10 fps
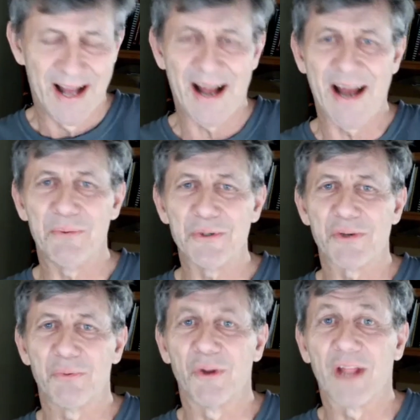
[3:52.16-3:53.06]
I was
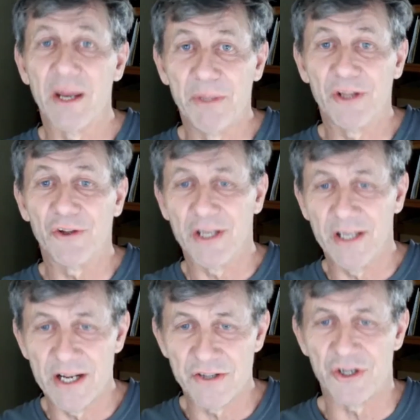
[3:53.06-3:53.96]
a
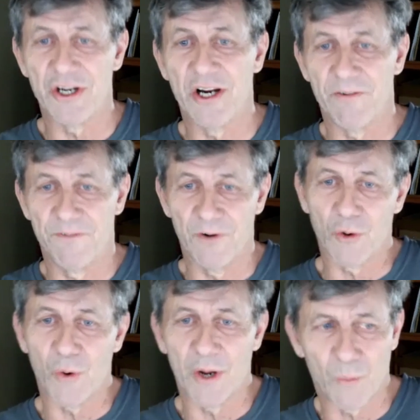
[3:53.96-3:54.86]
reliability engineer for
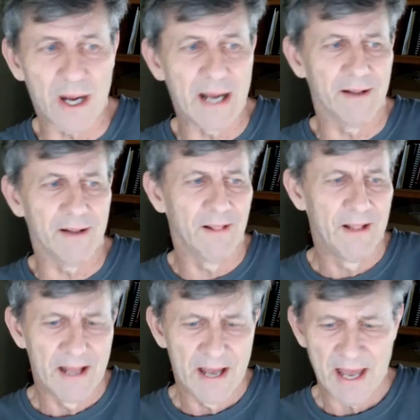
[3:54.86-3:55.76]
quite a while,
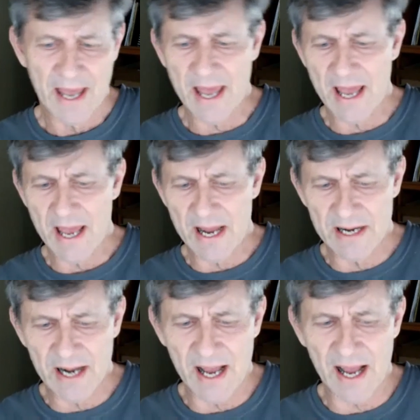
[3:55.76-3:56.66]

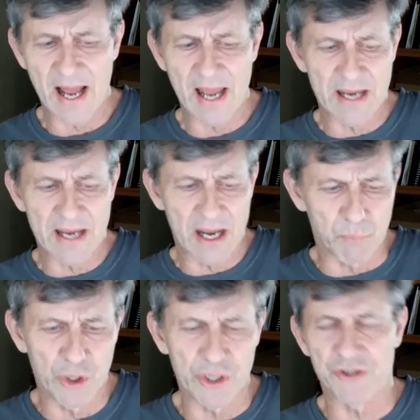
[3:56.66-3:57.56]
and I got
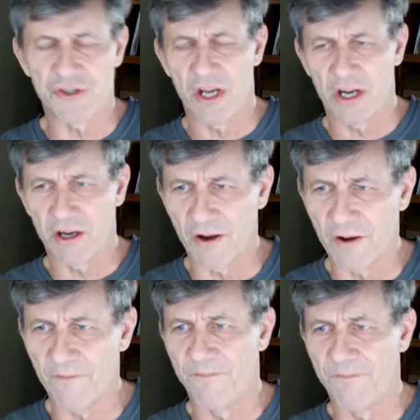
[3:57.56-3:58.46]
pretty sick
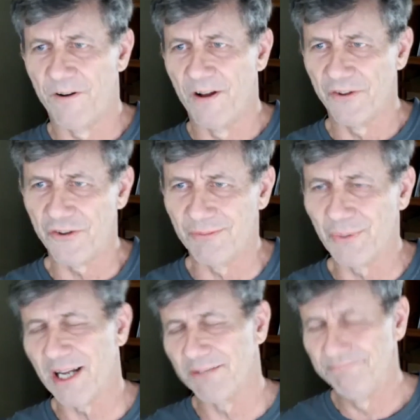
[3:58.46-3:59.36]
of,
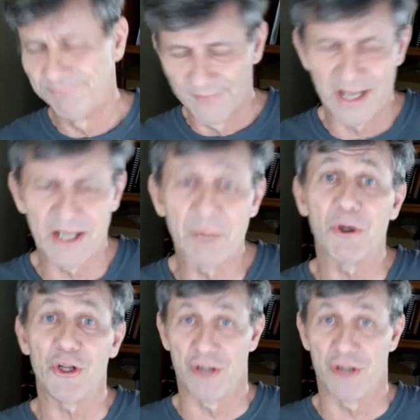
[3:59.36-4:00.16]
well, I got pretty